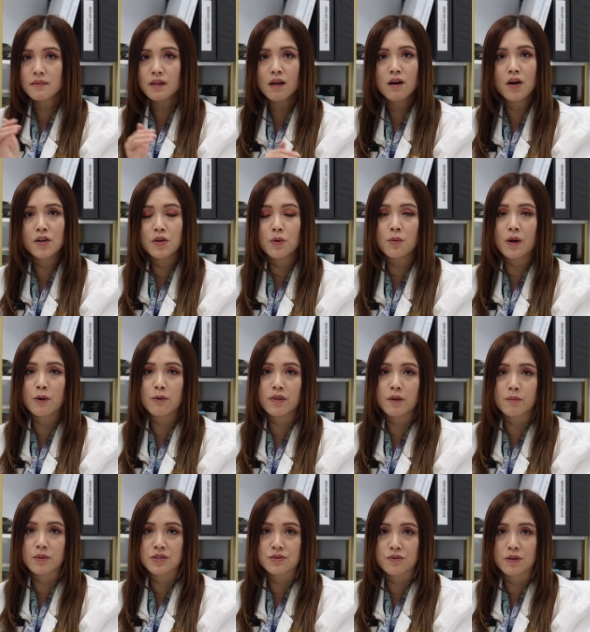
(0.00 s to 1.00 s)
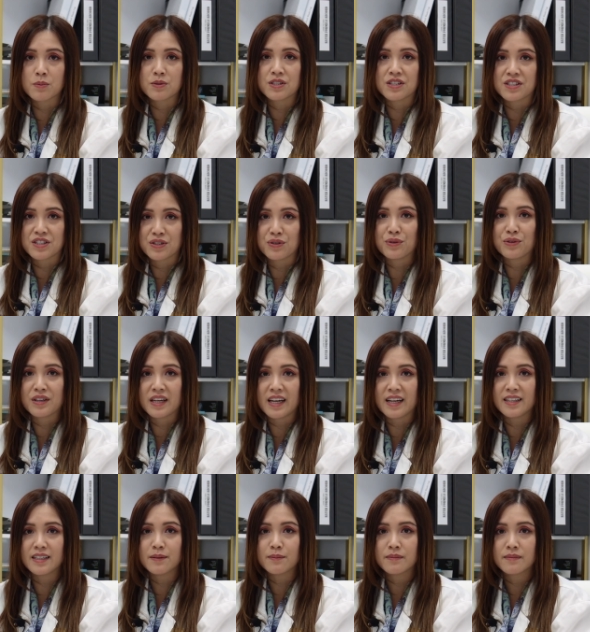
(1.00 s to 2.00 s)
on your way with the prescriptions you
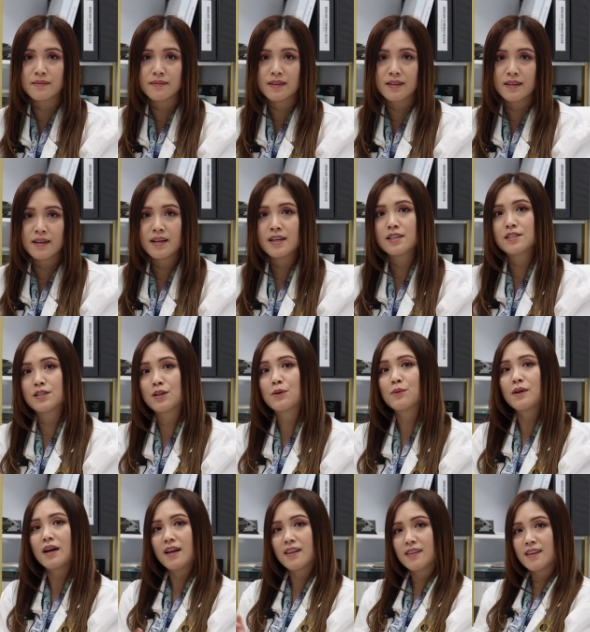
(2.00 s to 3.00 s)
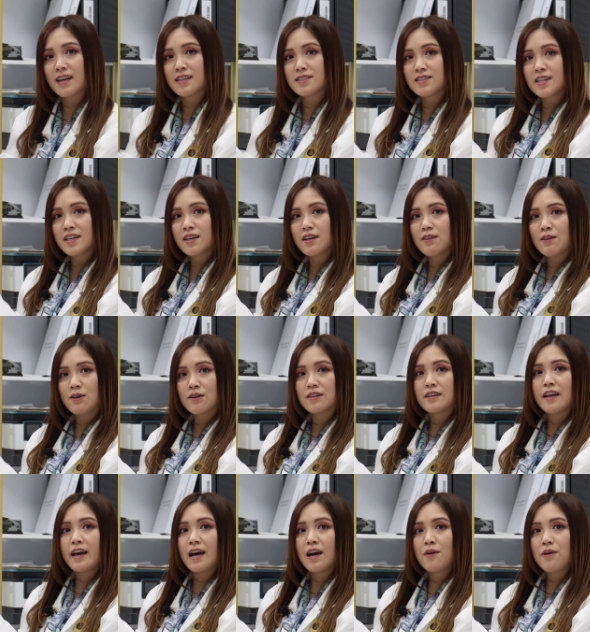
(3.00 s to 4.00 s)
need. So let's take a look
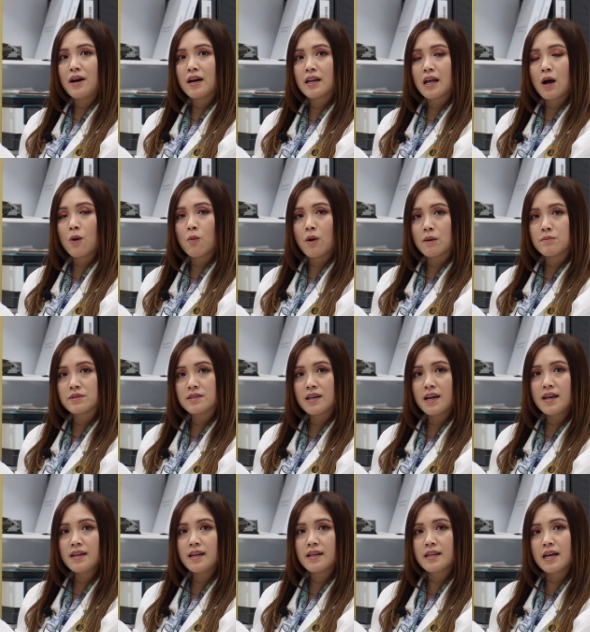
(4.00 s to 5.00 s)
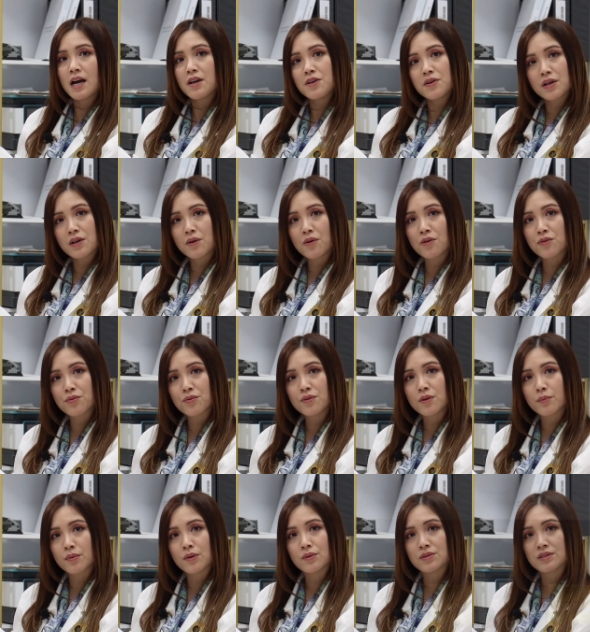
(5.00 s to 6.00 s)
now at our website and how you can go through
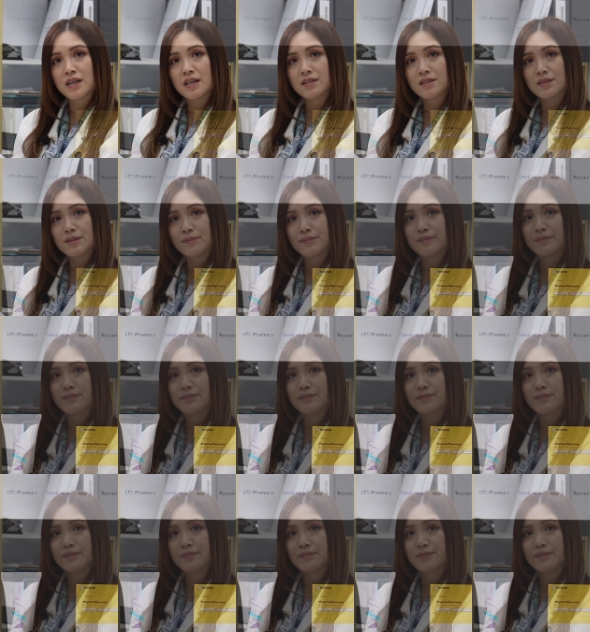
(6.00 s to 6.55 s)
the process. So